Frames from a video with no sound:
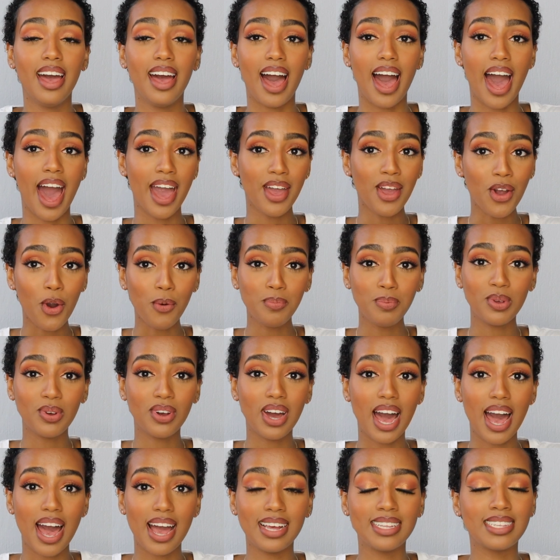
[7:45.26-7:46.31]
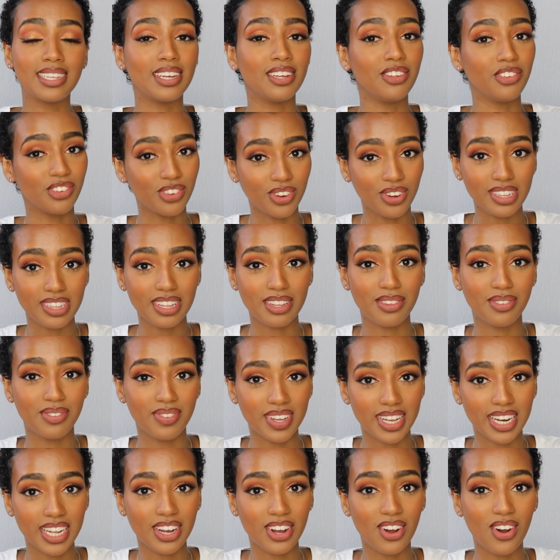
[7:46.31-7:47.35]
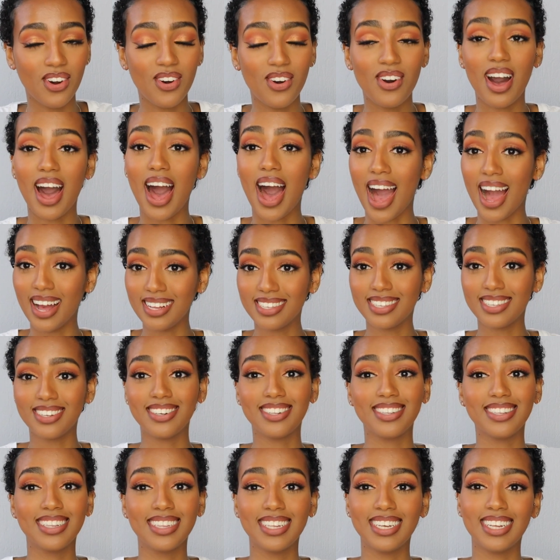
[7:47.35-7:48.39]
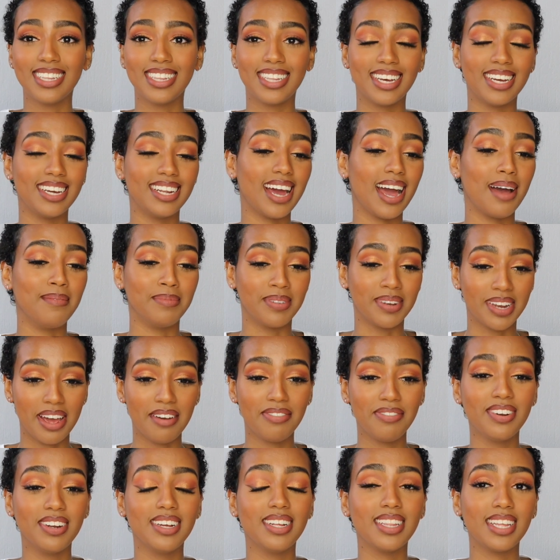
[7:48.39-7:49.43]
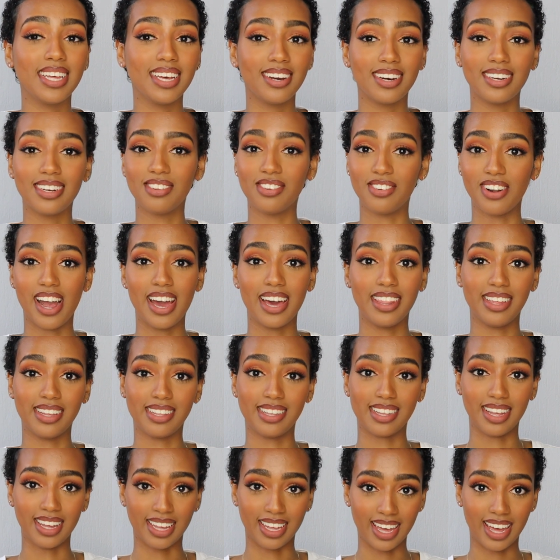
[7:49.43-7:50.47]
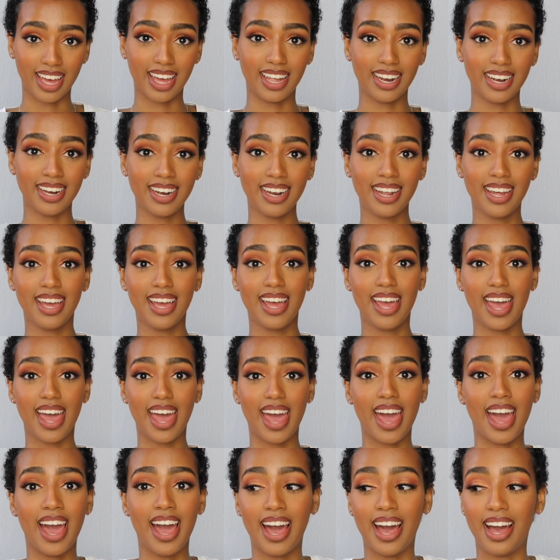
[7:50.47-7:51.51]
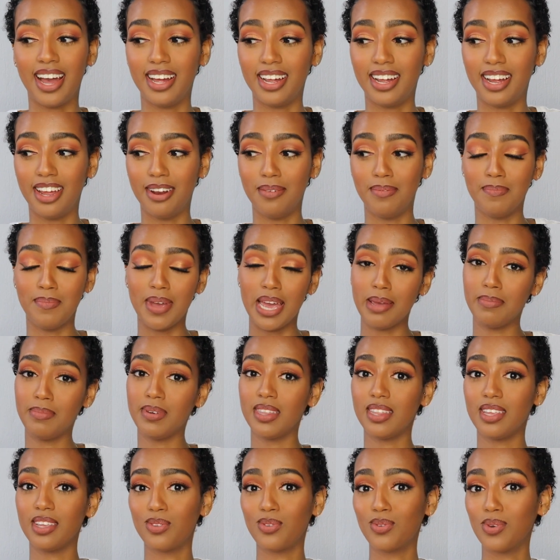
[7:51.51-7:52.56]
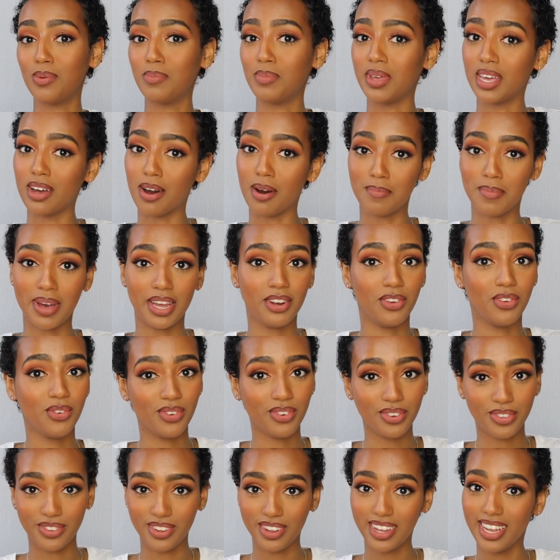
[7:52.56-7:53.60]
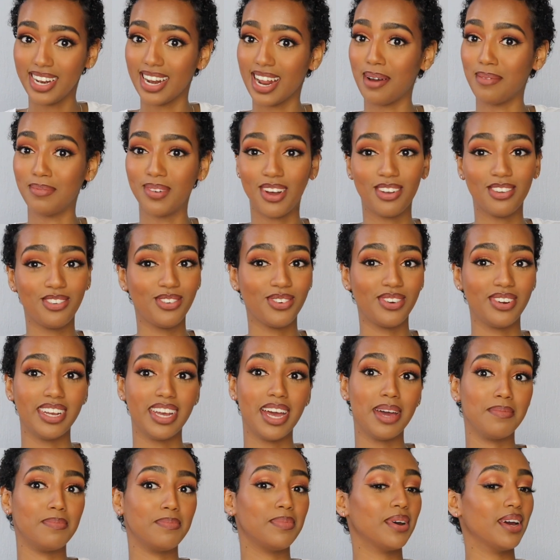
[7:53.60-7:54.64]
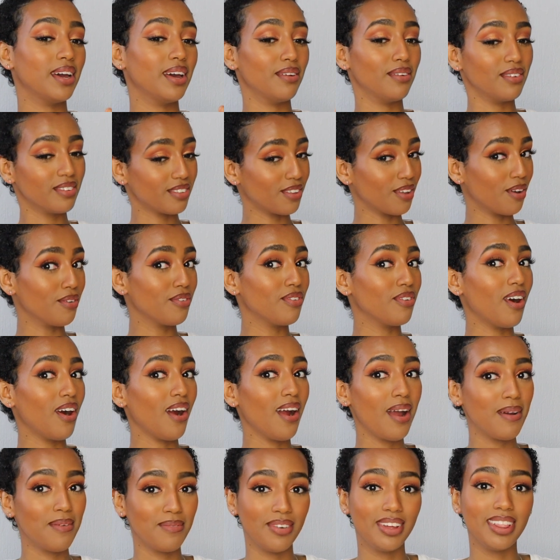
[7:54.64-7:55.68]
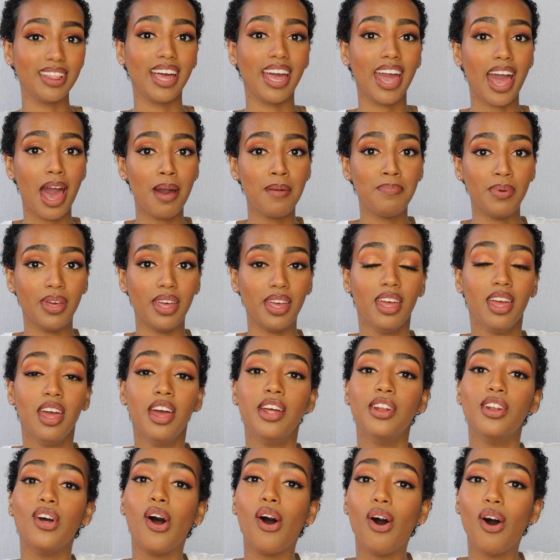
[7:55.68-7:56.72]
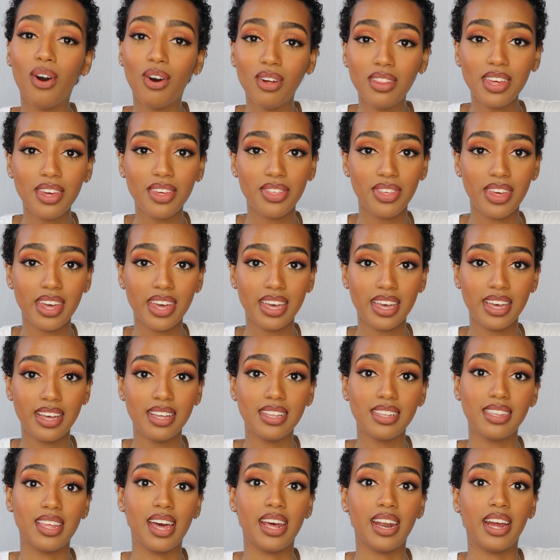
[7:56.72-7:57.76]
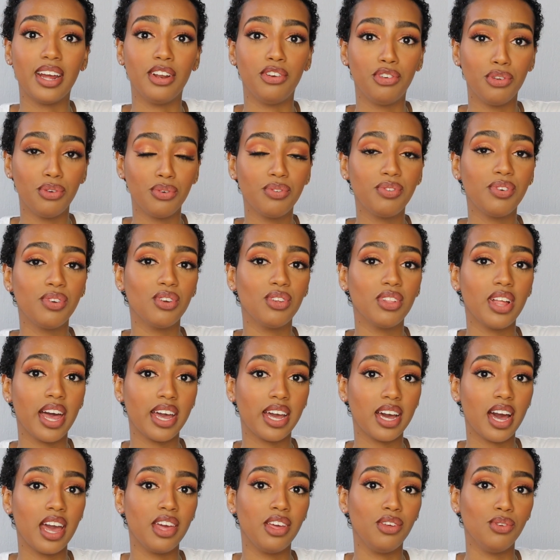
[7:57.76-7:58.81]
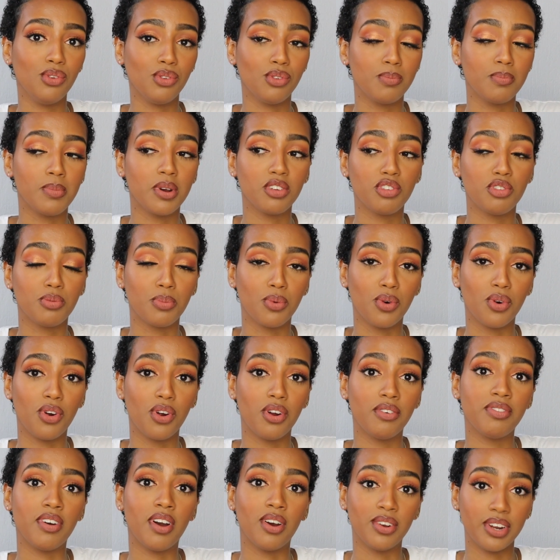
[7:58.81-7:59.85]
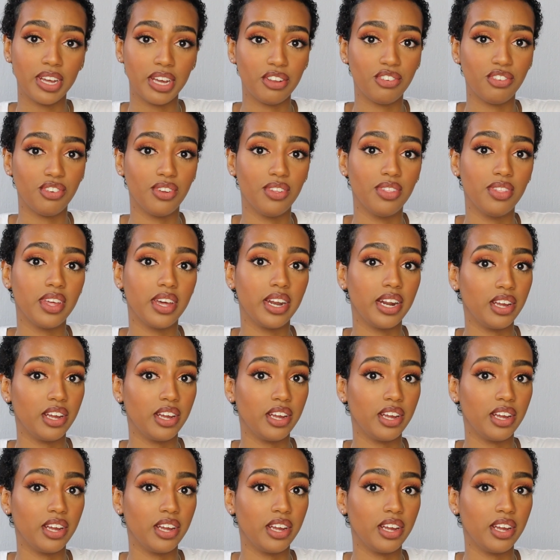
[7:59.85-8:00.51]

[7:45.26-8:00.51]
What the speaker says: I hope you guys enjoyed this video. I certainly did. I'm definitely gonna try this again. And maybe this will become my new routine. I'm not sure yet, but so far I'm really happy. The only thing is that I do feel like I use much more foundation than